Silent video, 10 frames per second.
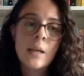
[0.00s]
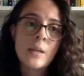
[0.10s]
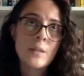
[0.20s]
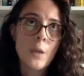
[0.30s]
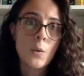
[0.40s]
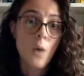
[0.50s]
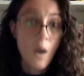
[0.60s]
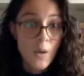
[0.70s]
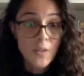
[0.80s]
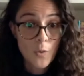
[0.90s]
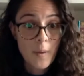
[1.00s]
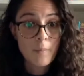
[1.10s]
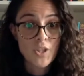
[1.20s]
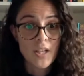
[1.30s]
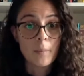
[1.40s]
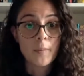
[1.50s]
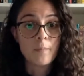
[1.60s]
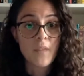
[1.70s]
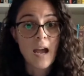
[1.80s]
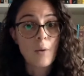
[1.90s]
So ask your membership
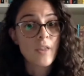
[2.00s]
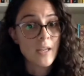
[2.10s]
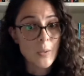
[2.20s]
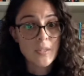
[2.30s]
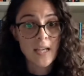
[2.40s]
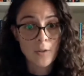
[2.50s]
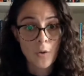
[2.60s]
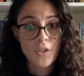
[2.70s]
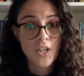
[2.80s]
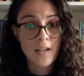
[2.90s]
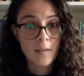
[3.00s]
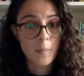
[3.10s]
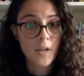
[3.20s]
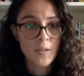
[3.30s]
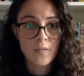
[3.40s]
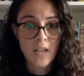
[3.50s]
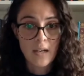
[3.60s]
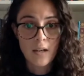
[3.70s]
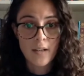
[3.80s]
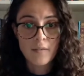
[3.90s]
how they use technology in other parts of
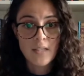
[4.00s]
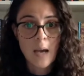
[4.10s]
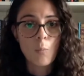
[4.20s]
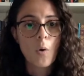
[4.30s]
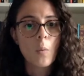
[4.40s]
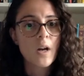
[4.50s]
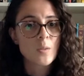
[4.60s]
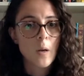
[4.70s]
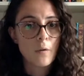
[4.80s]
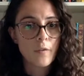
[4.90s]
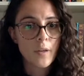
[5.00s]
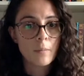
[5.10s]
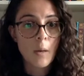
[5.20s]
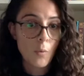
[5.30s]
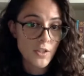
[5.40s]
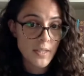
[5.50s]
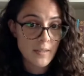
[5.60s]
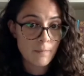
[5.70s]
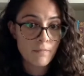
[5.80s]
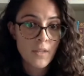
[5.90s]
their lives and what works well for them and what
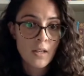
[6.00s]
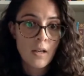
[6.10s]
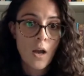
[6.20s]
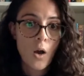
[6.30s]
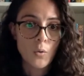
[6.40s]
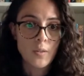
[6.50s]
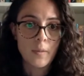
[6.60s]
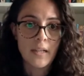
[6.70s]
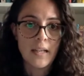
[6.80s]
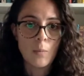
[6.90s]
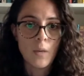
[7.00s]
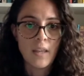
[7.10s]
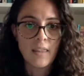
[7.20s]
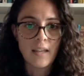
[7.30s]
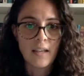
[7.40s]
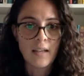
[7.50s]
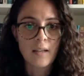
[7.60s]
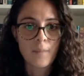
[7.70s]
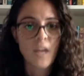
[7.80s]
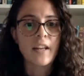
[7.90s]
doesn't. Ultimately, we think
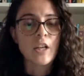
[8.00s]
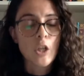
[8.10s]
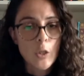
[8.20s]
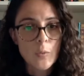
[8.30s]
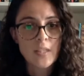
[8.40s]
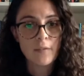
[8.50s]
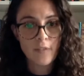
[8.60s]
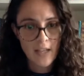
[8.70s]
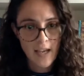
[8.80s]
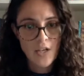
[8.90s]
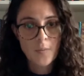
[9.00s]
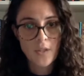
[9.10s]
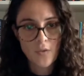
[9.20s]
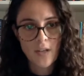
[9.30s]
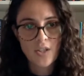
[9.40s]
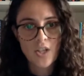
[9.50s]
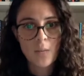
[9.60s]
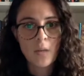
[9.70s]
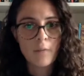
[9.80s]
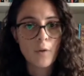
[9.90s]
an inclusive engagement
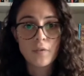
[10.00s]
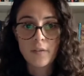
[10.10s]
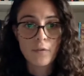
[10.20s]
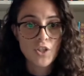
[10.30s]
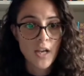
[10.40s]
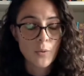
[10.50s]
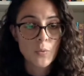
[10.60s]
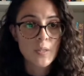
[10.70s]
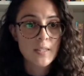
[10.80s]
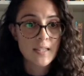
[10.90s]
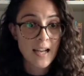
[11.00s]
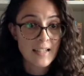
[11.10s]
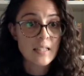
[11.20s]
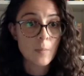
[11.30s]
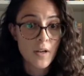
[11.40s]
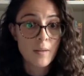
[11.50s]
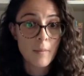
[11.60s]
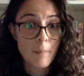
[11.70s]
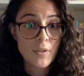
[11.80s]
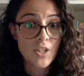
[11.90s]
strategy will involve different channels selected by
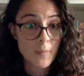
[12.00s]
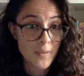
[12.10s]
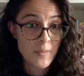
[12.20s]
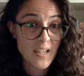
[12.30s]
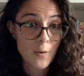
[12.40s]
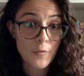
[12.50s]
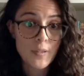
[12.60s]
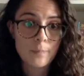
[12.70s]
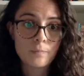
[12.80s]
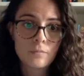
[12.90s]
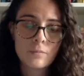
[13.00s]
the membership themselves.